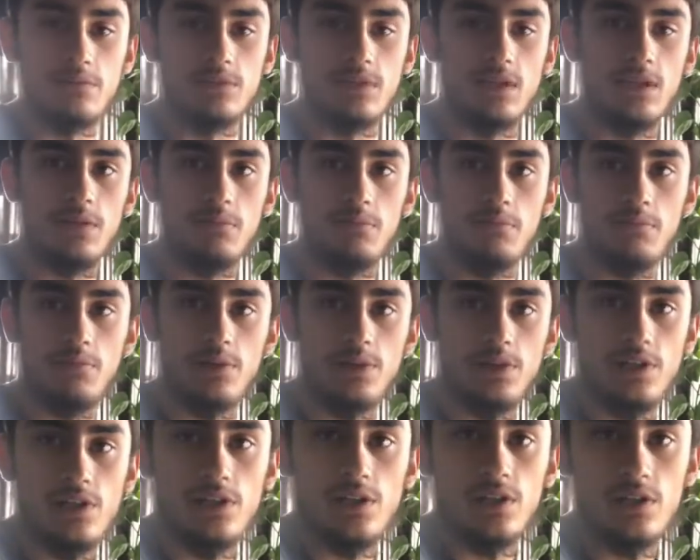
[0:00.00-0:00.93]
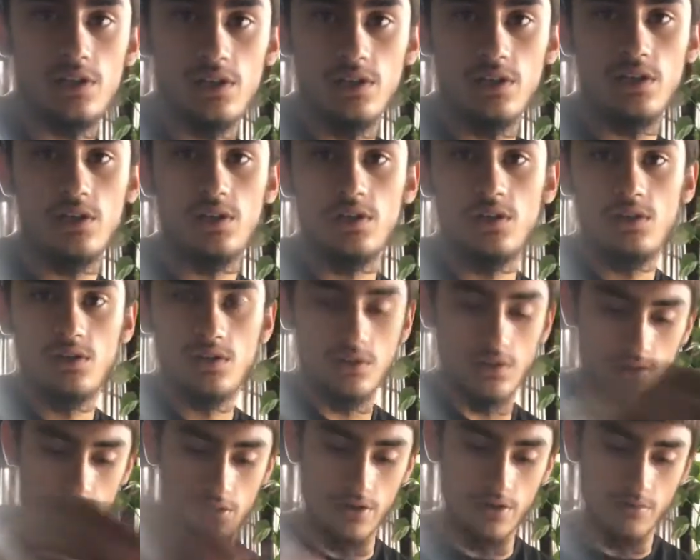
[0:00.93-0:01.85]
tape, pretty good.
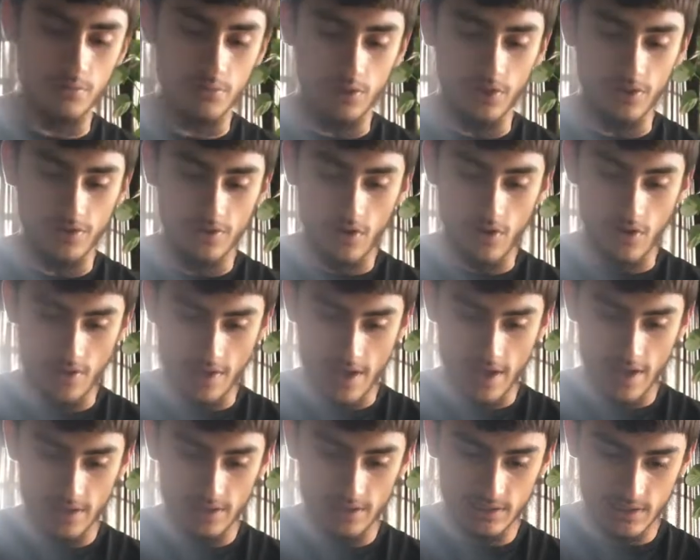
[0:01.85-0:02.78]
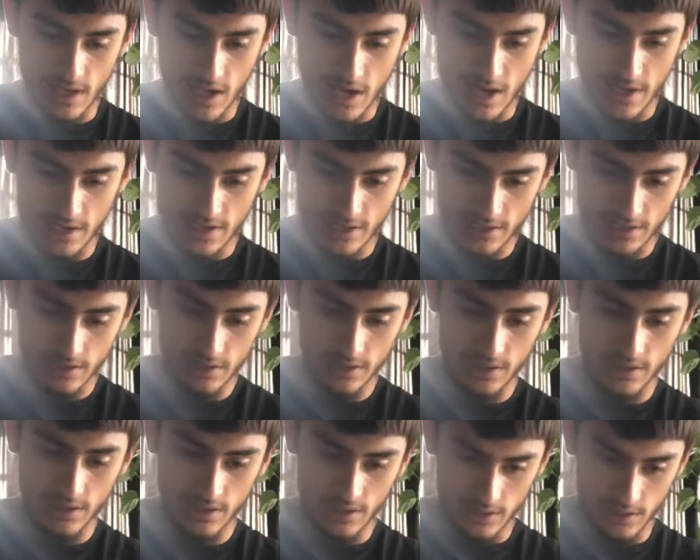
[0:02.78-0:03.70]
I'm going to put all that aside.
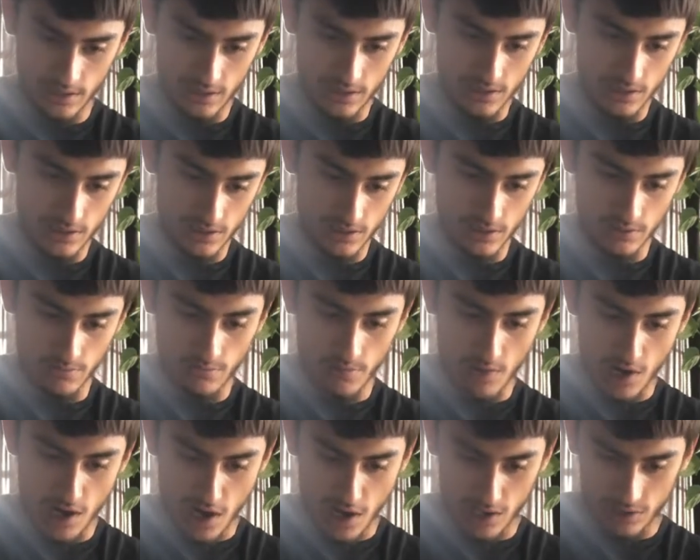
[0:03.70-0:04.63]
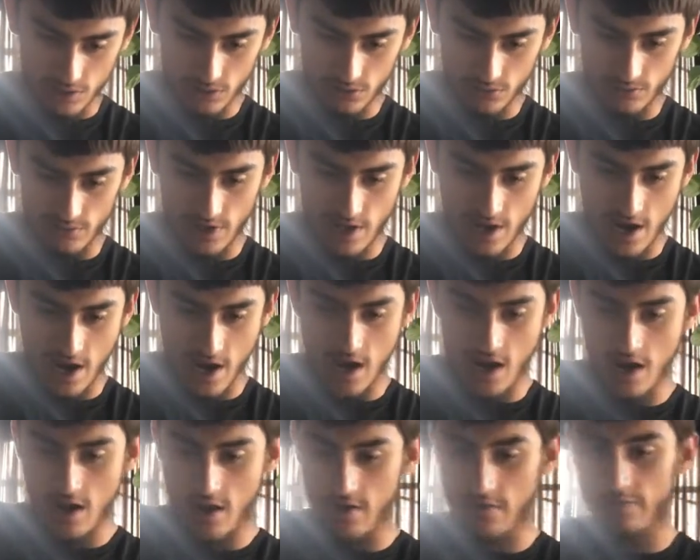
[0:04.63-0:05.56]
In the box we
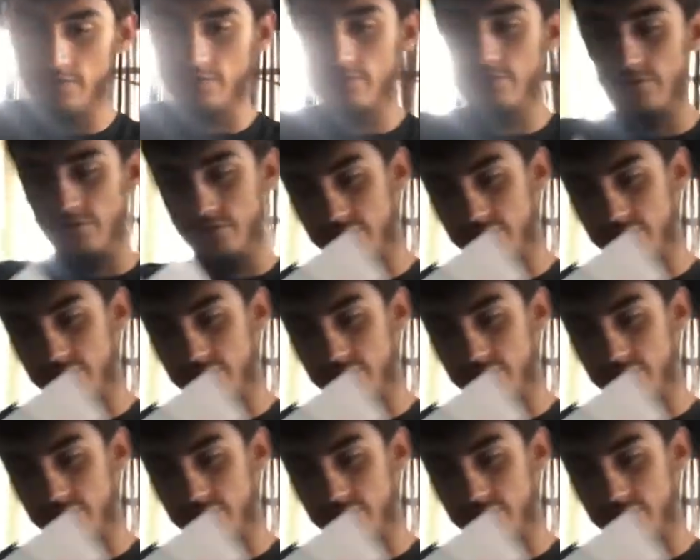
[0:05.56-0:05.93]
have